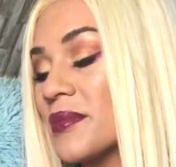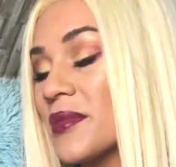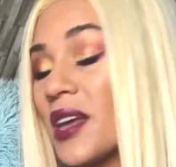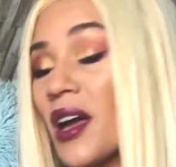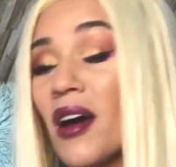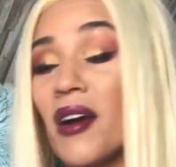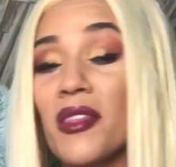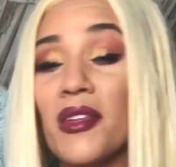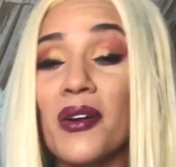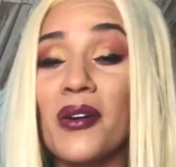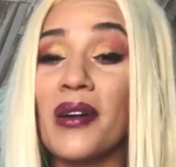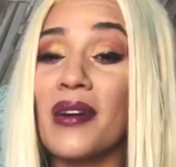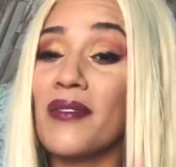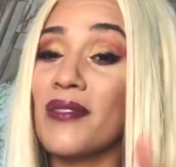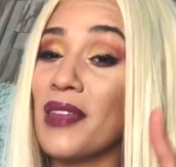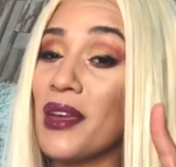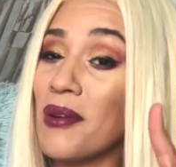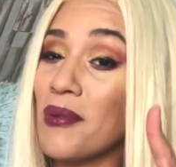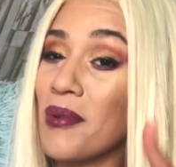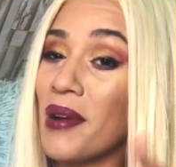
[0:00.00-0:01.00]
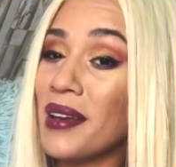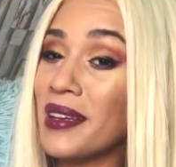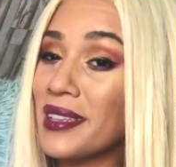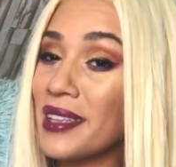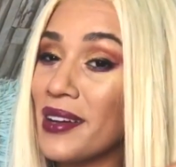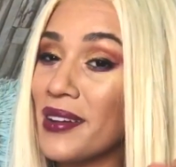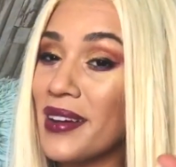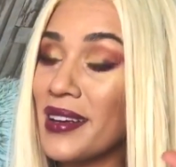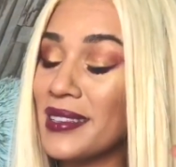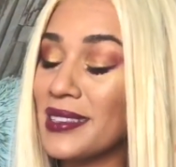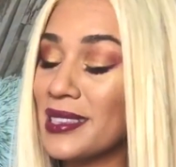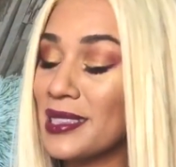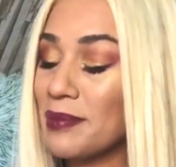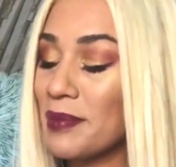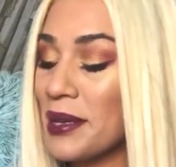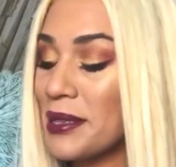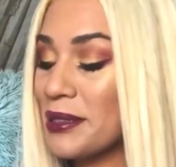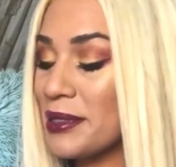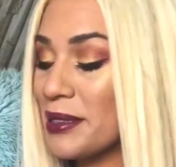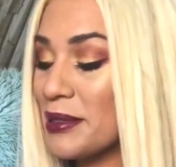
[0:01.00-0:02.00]
although if they want to go ahead and
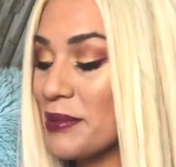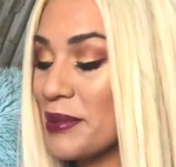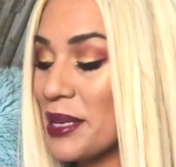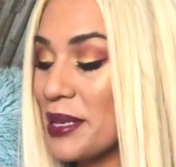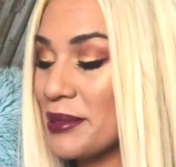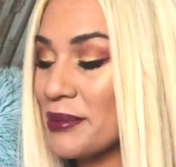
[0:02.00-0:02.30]
sponsor me,